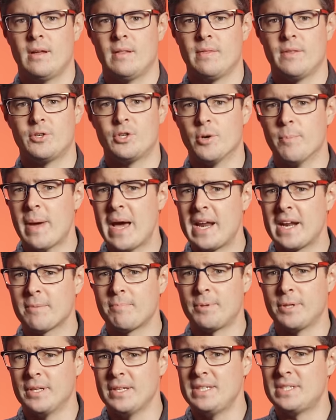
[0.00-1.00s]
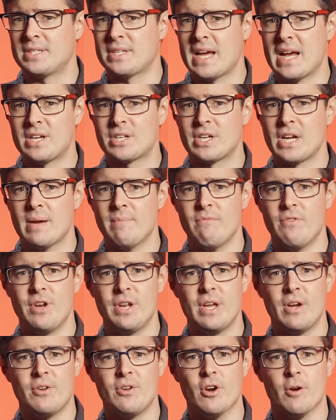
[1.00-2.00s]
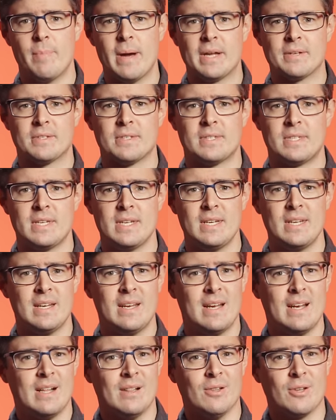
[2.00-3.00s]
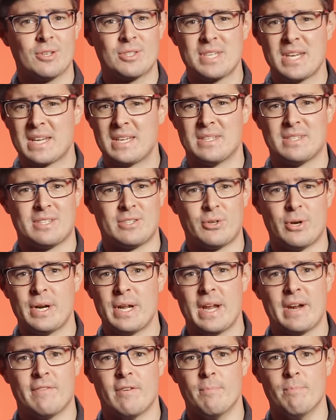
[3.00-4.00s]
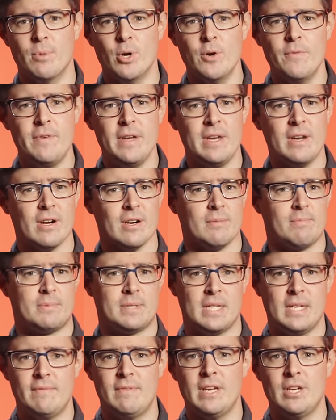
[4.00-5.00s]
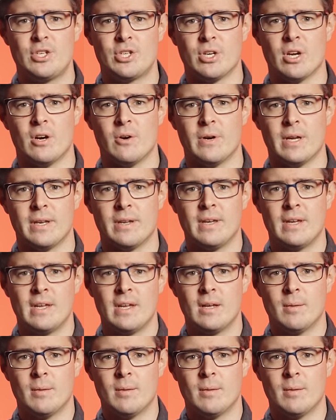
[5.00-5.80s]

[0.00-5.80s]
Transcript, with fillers: The dramatic police dashcam video you're about to see looks like it's straight out of a movie or TV show, and